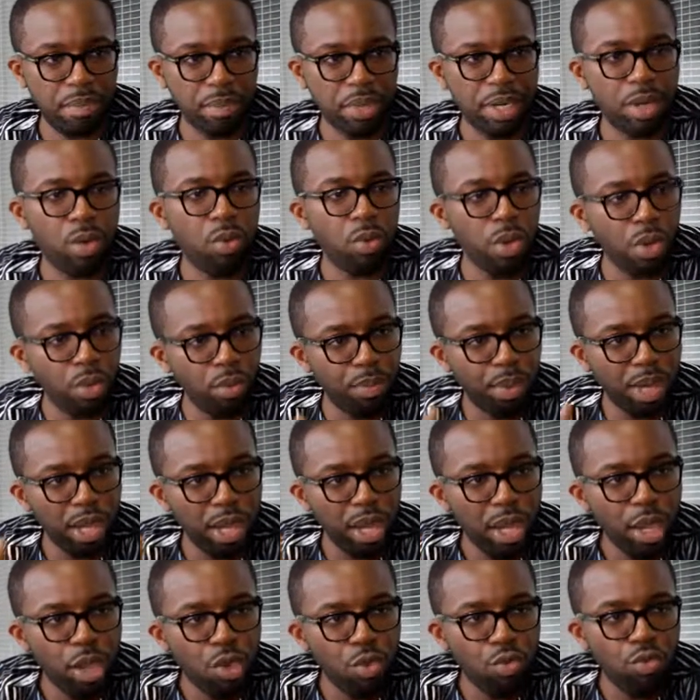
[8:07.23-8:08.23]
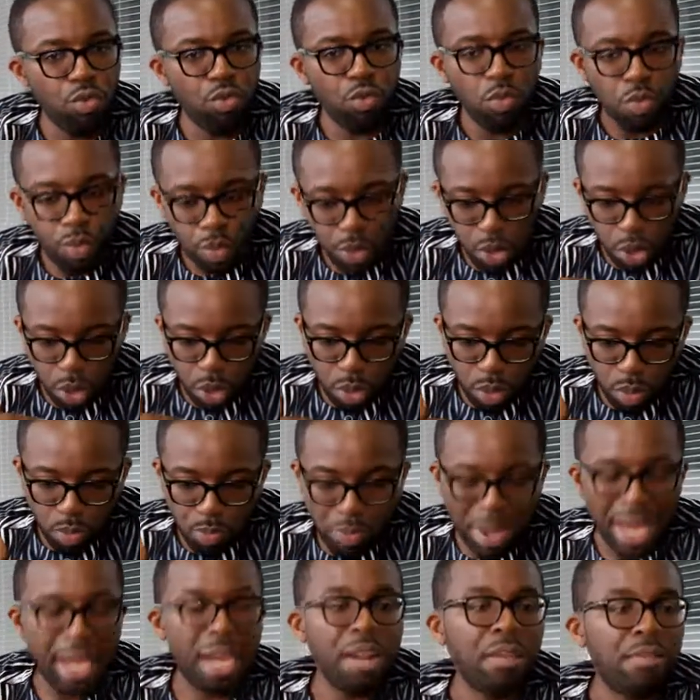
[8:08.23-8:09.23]
There will be, you know,
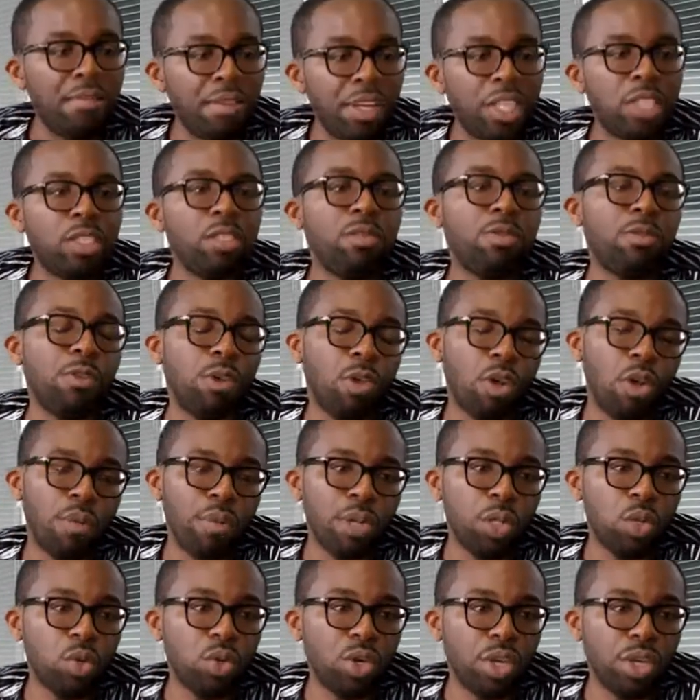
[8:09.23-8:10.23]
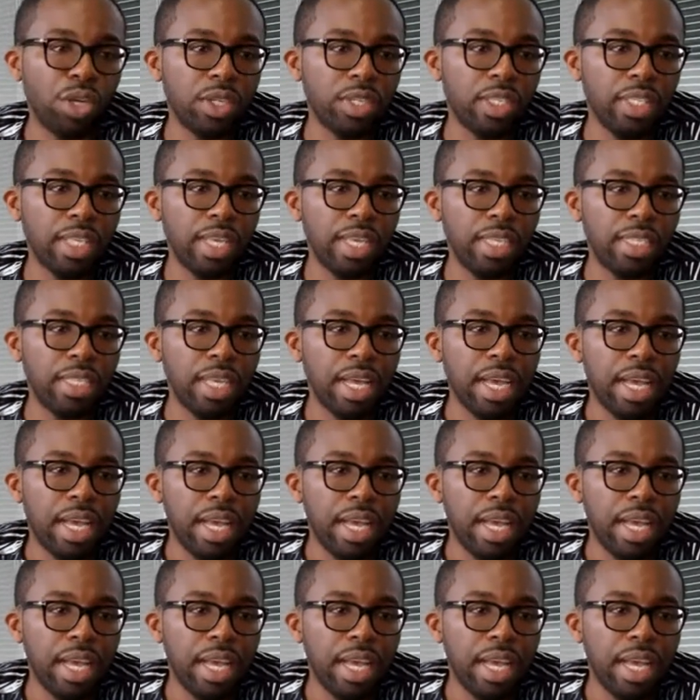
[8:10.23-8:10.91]
benefits for coming to Oyo State.